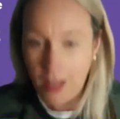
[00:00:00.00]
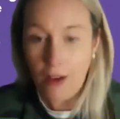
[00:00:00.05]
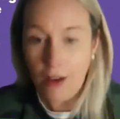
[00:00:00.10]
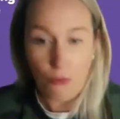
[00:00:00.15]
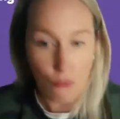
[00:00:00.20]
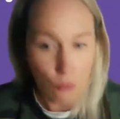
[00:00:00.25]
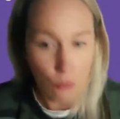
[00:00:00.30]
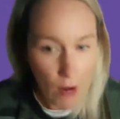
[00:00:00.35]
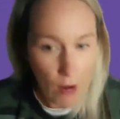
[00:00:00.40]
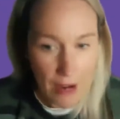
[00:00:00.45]

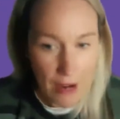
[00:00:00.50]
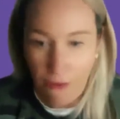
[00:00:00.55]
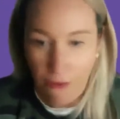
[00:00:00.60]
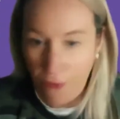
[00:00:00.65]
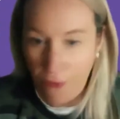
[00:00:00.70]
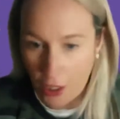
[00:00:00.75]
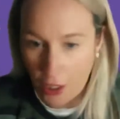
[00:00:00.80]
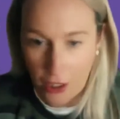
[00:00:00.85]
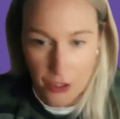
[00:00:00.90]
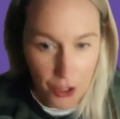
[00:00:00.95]
Real
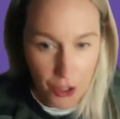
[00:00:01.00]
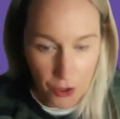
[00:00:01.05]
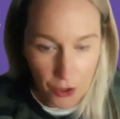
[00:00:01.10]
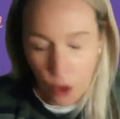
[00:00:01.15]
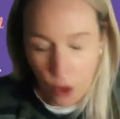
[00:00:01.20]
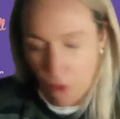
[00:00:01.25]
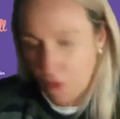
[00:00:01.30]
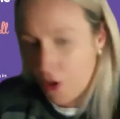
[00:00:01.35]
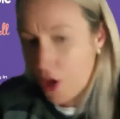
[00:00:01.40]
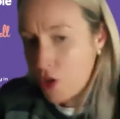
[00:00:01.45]
fucking turn
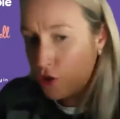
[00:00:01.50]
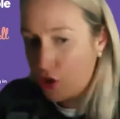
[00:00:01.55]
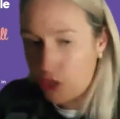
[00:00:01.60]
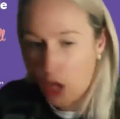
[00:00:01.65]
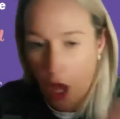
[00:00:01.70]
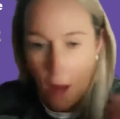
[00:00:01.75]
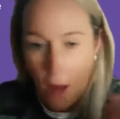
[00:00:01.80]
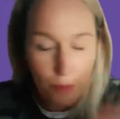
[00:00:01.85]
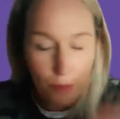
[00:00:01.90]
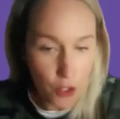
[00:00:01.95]
off.
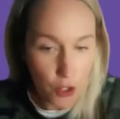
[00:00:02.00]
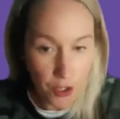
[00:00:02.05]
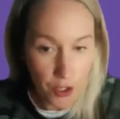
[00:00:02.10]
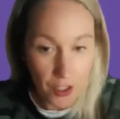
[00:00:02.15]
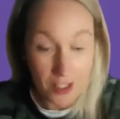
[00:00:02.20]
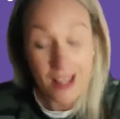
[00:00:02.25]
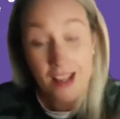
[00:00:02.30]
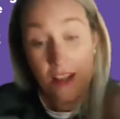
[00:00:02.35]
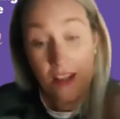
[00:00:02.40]
Stop doing it.